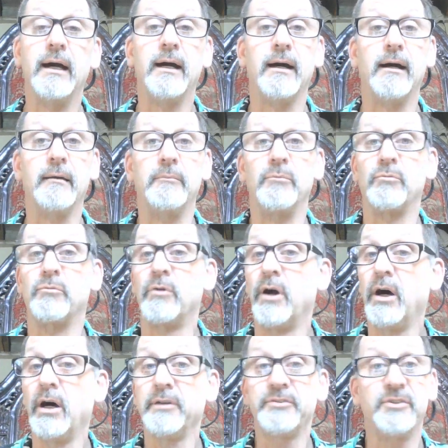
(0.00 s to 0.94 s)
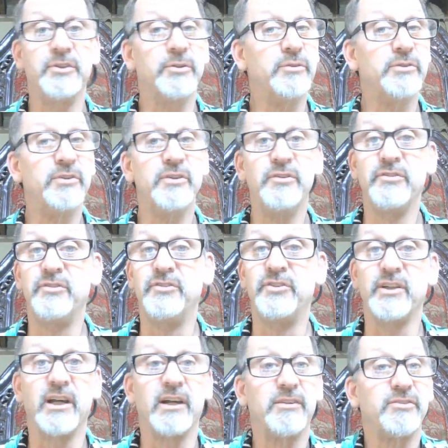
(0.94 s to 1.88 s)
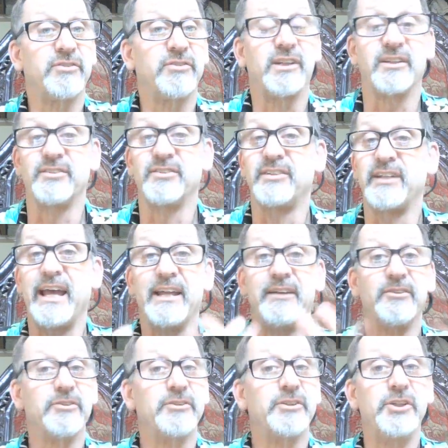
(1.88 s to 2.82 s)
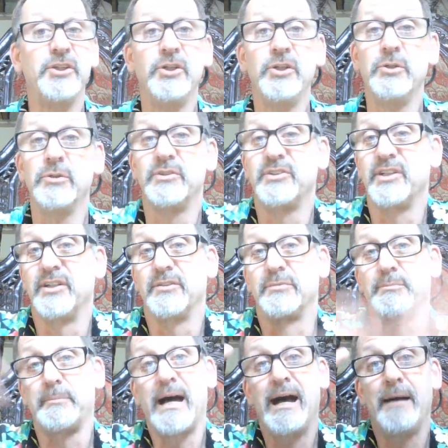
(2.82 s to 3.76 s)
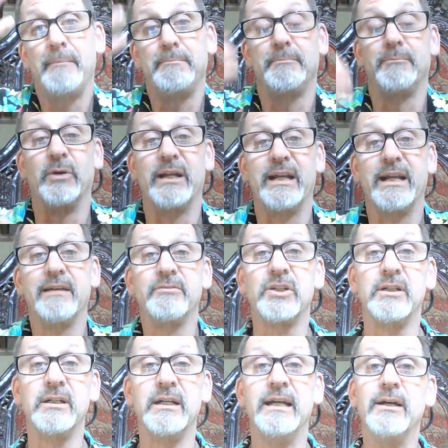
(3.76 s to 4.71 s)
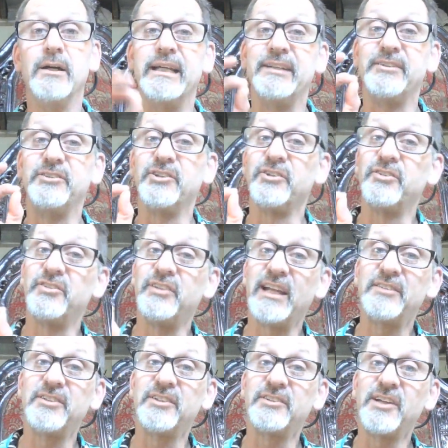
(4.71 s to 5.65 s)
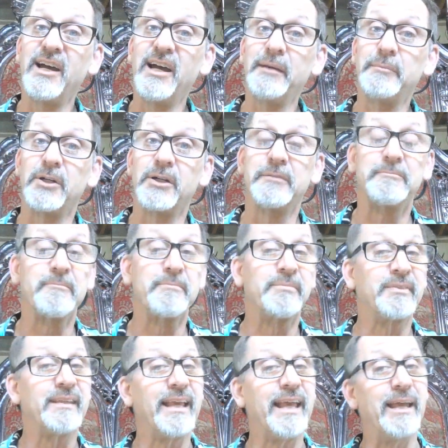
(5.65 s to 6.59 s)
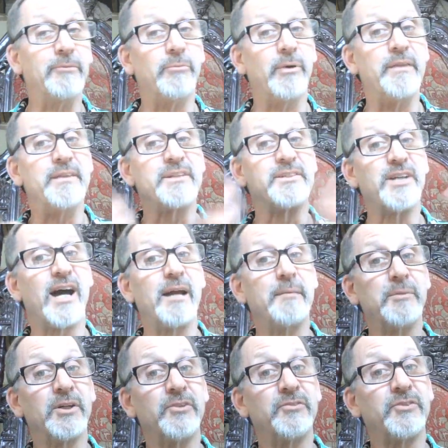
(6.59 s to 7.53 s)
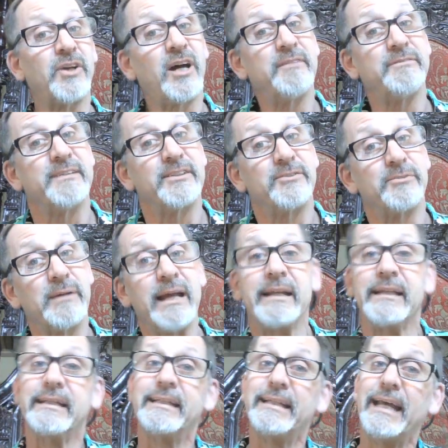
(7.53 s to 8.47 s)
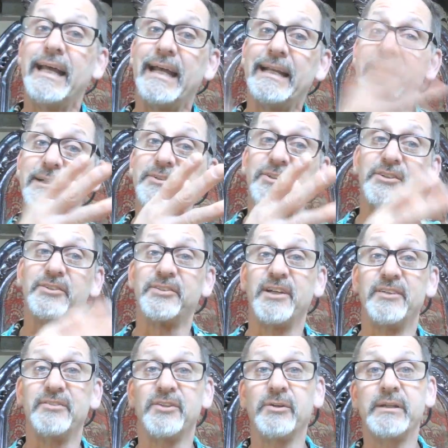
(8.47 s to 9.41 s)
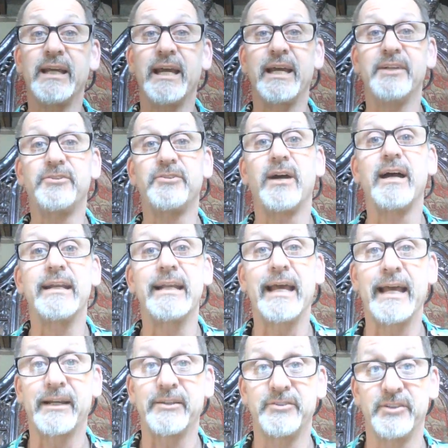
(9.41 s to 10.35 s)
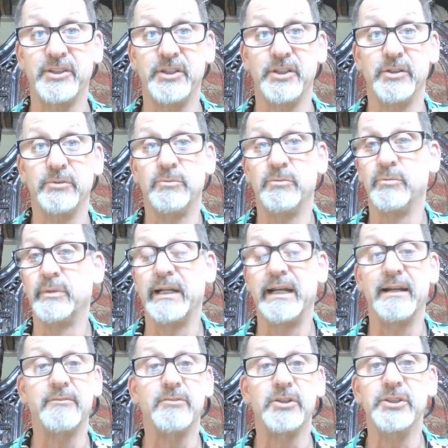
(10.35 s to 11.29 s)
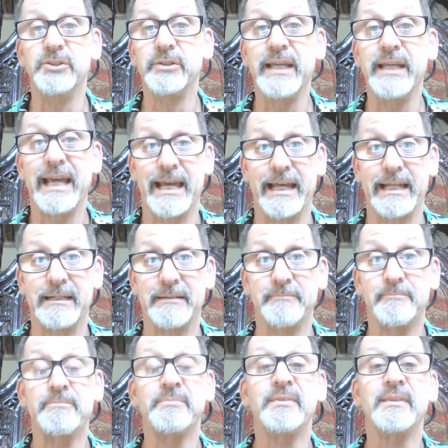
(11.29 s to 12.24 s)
ROS uses just a standard cue. It says pop whenever, it just sets a timer, and when the timer goes off, it's ready, and it just says, okay, try to execute whenever you can.